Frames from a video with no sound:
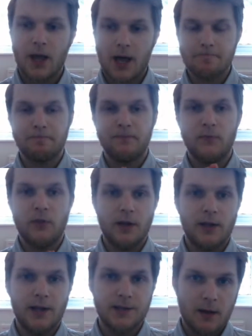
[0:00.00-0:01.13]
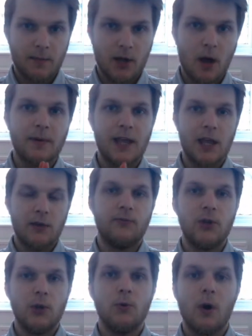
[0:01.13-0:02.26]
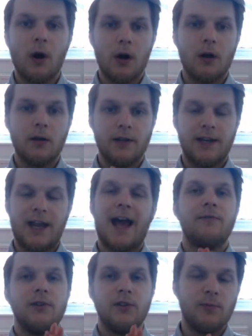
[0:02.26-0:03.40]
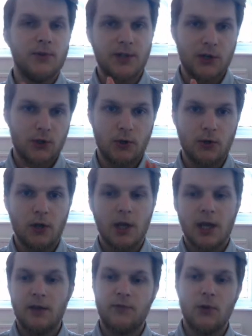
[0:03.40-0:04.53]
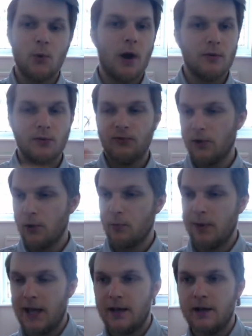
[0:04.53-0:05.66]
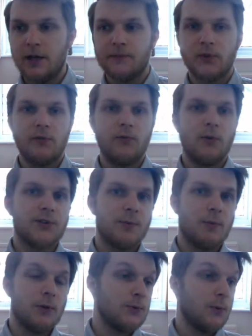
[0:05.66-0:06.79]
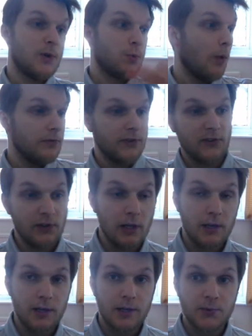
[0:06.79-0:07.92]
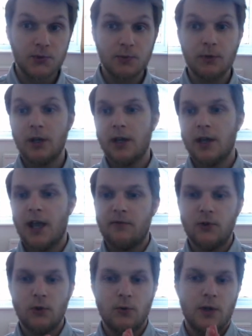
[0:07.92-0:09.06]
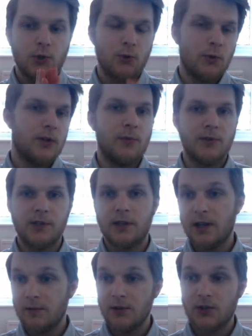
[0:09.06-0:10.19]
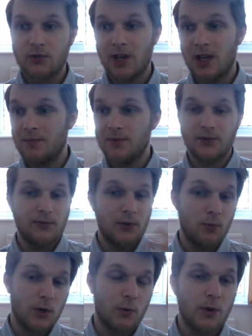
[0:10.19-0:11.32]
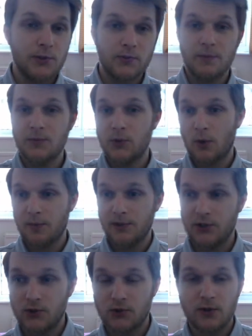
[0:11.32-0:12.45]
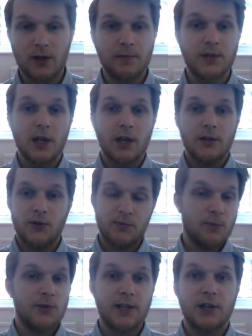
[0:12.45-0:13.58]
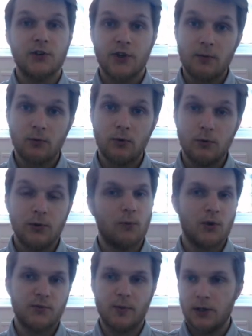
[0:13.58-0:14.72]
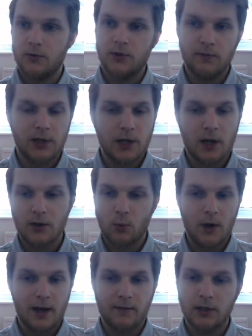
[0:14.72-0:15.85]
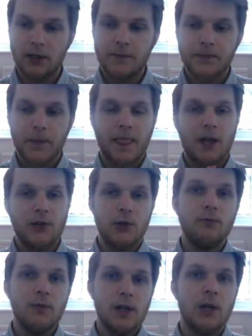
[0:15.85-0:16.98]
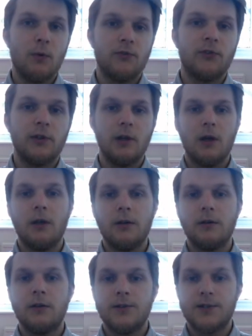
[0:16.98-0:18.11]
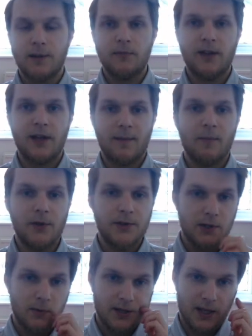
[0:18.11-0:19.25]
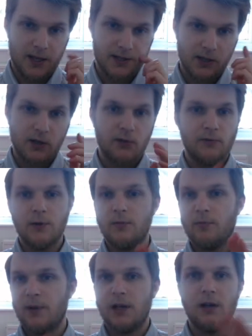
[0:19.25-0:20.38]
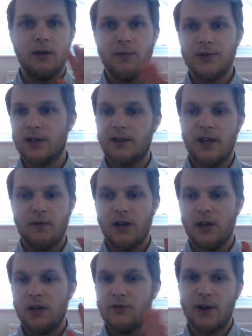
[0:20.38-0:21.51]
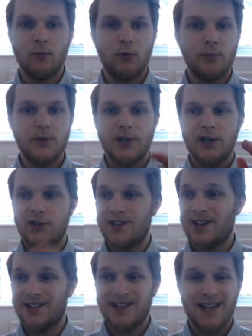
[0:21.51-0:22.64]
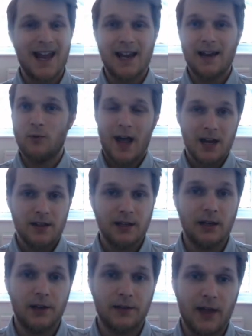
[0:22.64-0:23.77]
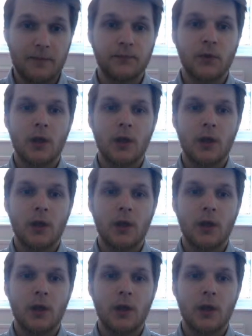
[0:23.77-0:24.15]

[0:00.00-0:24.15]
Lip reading: that is coming up if you are an avid musician, if you are a flute player, if you are someone who's always wanted to learn an instrument, if you enjoy the music theory streams, the Flute 101 streams, the composition streams, just music in general, you've watched my YouTube videos, whatever, and you really want to learn something about music, whether that's flute, piccolo, music theory, general music, GCSE, A-level, anything like that,